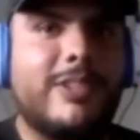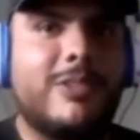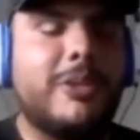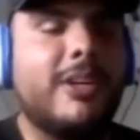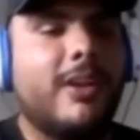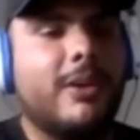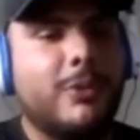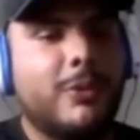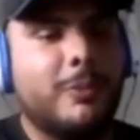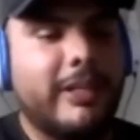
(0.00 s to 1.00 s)
been a long
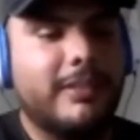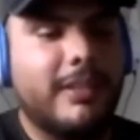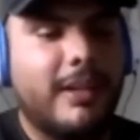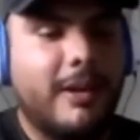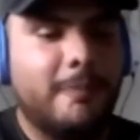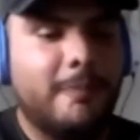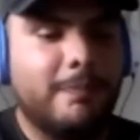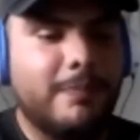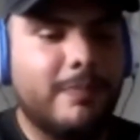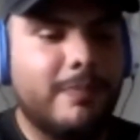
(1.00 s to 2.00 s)
road, man.
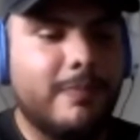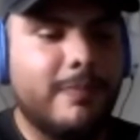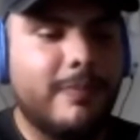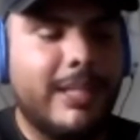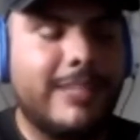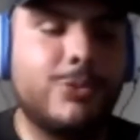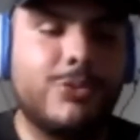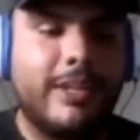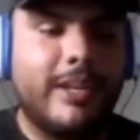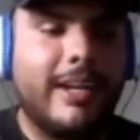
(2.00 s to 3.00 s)
As you
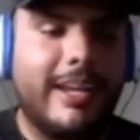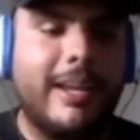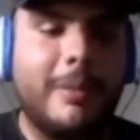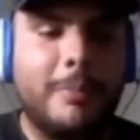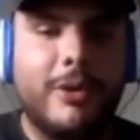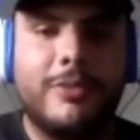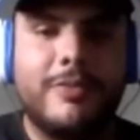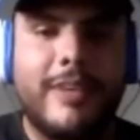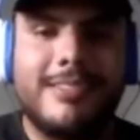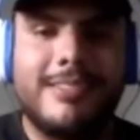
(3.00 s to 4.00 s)
said, I am part of
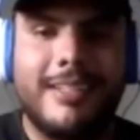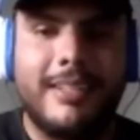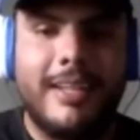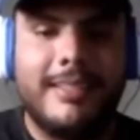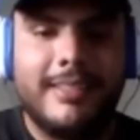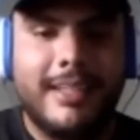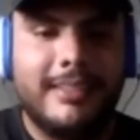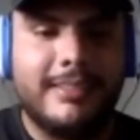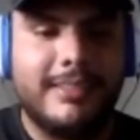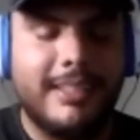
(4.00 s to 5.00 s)
Vice City
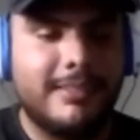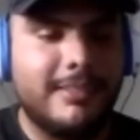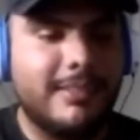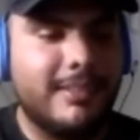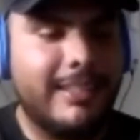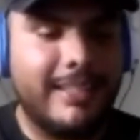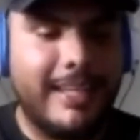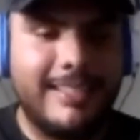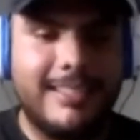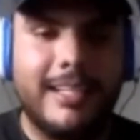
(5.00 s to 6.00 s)
1896, the
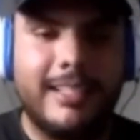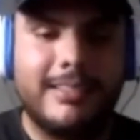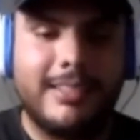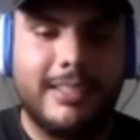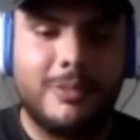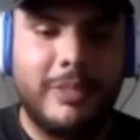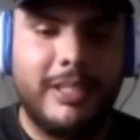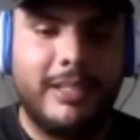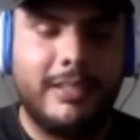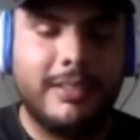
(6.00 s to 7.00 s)
1896
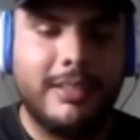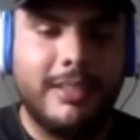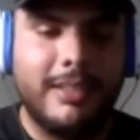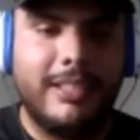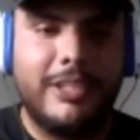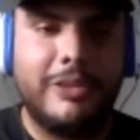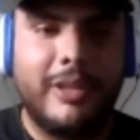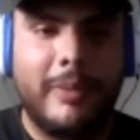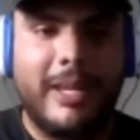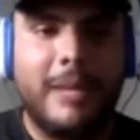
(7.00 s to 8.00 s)
being the year that
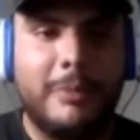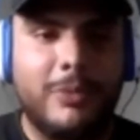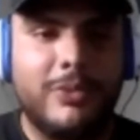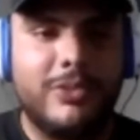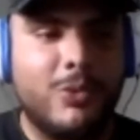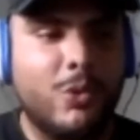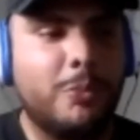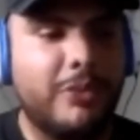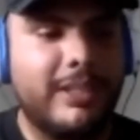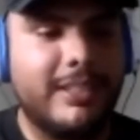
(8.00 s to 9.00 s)
Miami was
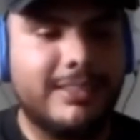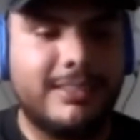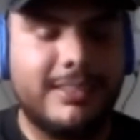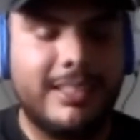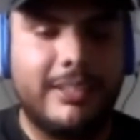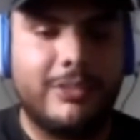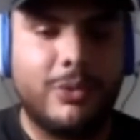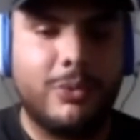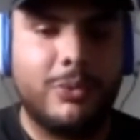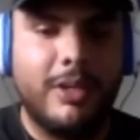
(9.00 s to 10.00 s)
incorporated as a city.
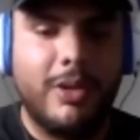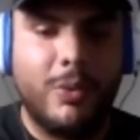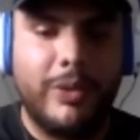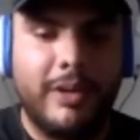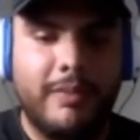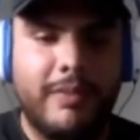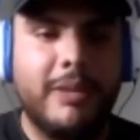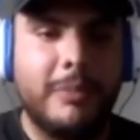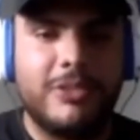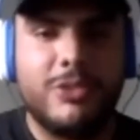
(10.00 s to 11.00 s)
So we are very
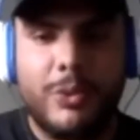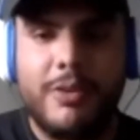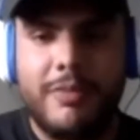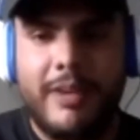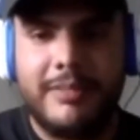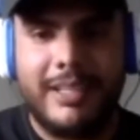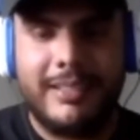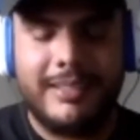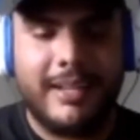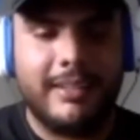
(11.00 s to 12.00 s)
much 305 till I
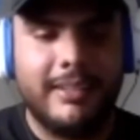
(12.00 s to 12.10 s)
die.